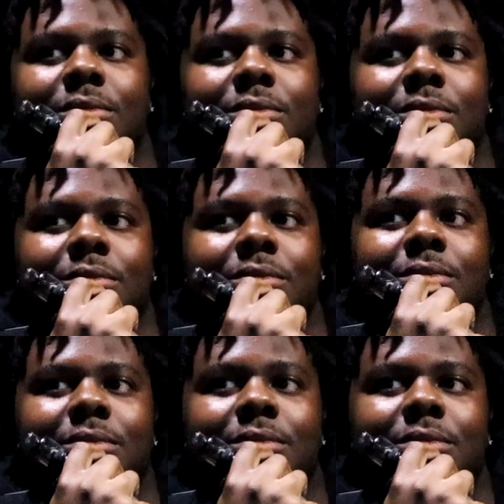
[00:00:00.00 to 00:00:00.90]

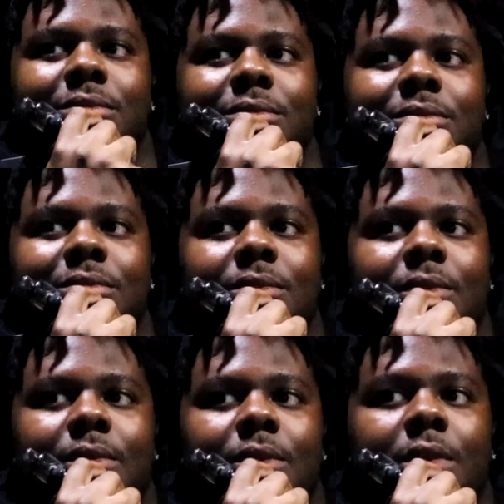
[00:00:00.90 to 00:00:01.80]
civilians smell better than
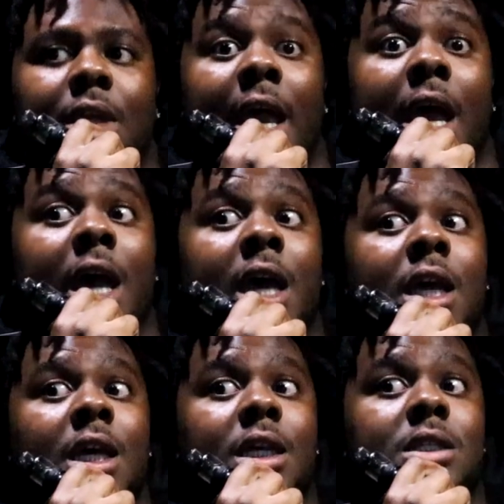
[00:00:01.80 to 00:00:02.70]
us.
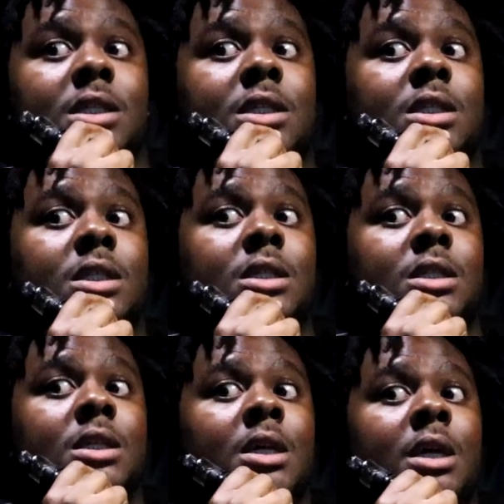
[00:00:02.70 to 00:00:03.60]
Yes. It's the
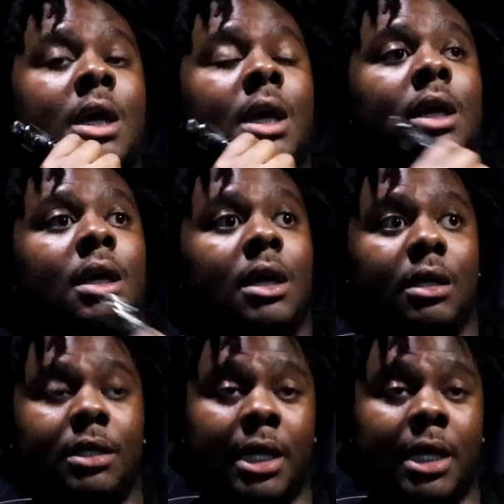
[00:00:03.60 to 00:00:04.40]
smell that gets you.